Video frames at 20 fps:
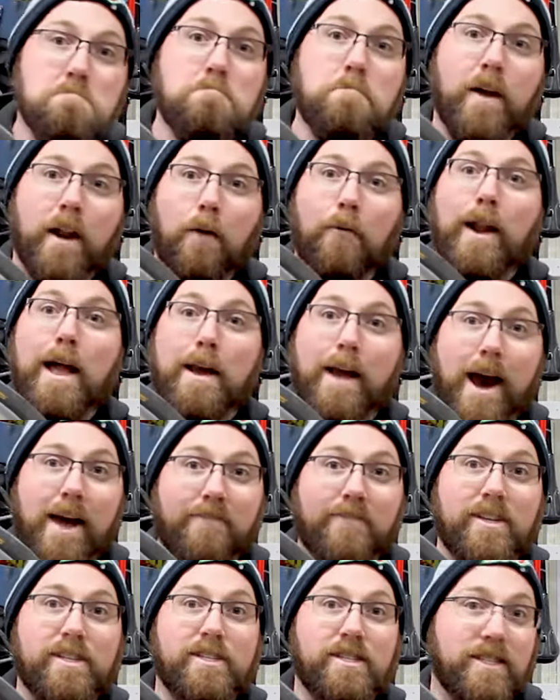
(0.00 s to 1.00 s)
you know, when I
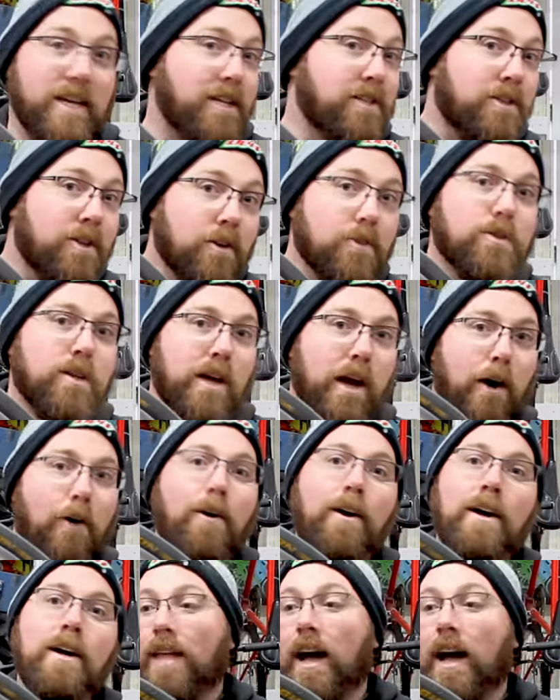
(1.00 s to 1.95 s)
got these 6 years ago,